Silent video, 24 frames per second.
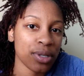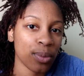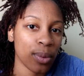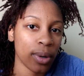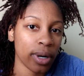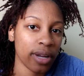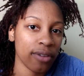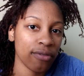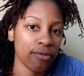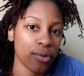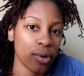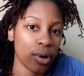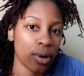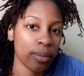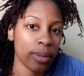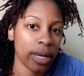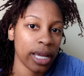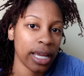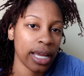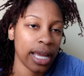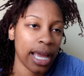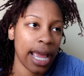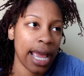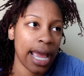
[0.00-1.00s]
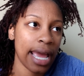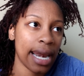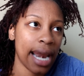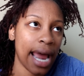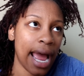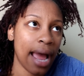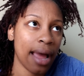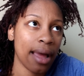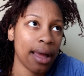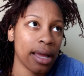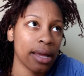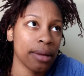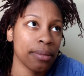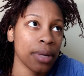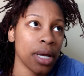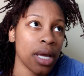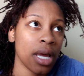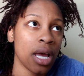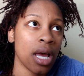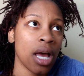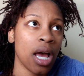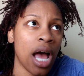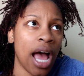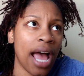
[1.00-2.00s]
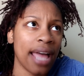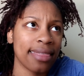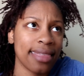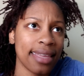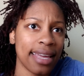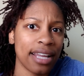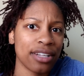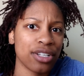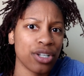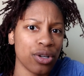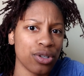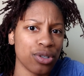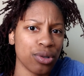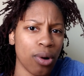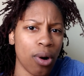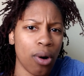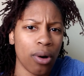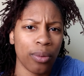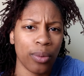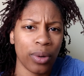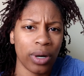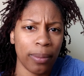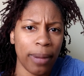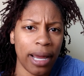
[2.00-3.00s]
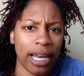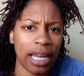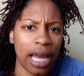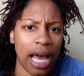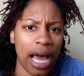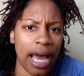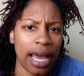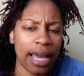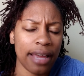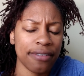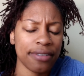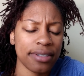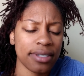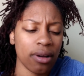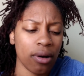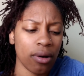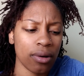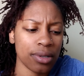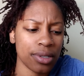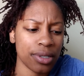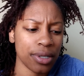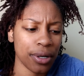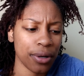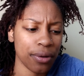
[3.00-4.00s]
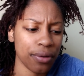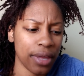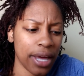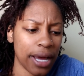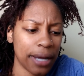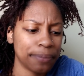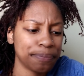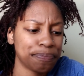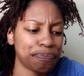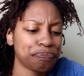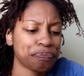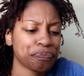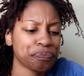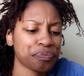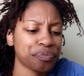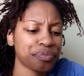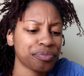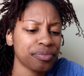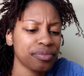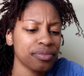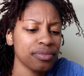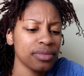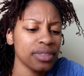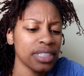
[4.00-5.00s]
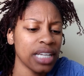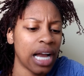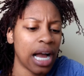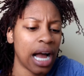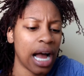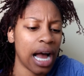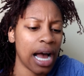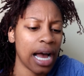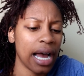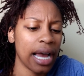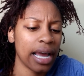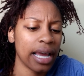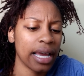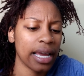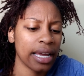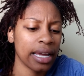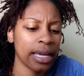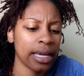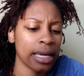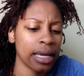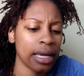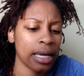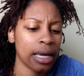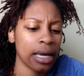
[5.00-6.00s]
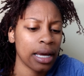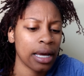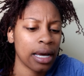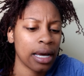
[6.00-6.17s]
It's working for me, and I think I told you all in one of my lives also that I